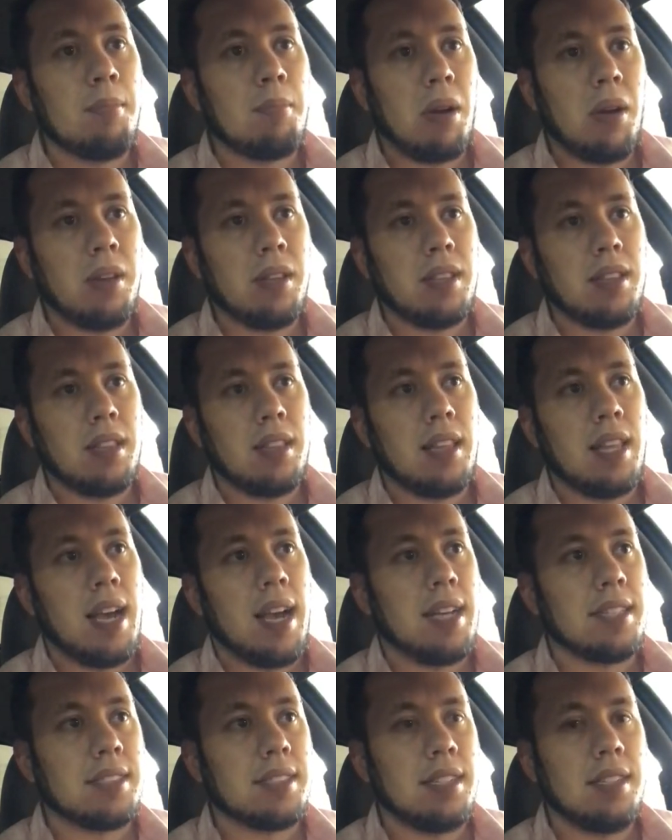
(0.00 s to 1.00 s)
probably the
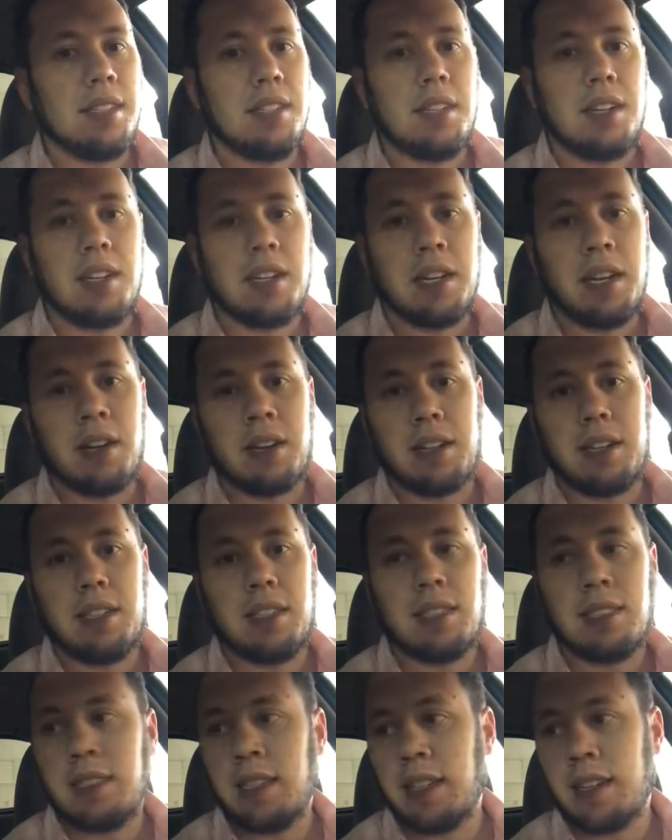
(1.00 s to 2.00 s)
last non-air
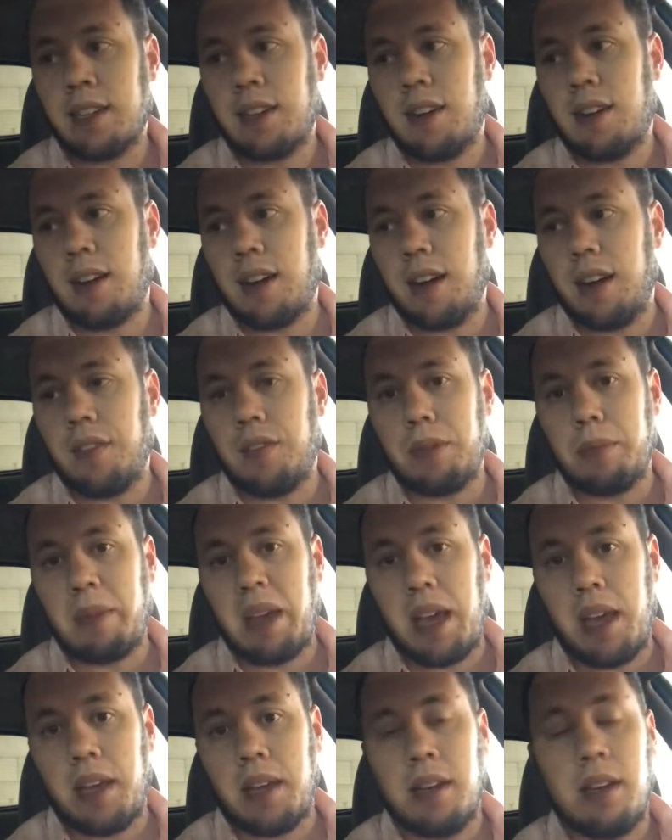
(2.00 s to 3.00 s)
conditioning car ever
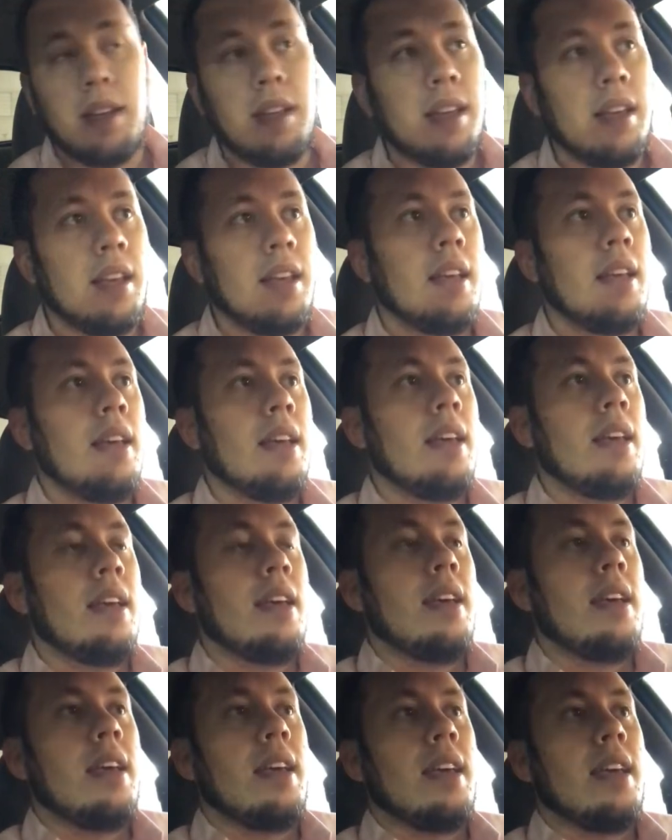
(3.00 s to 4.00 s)
made.
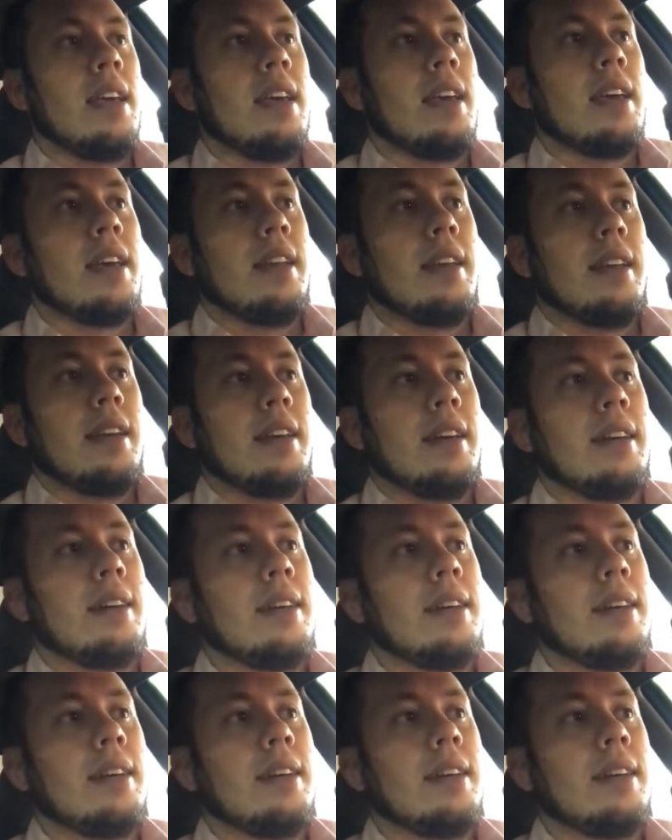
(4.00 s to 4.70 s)
And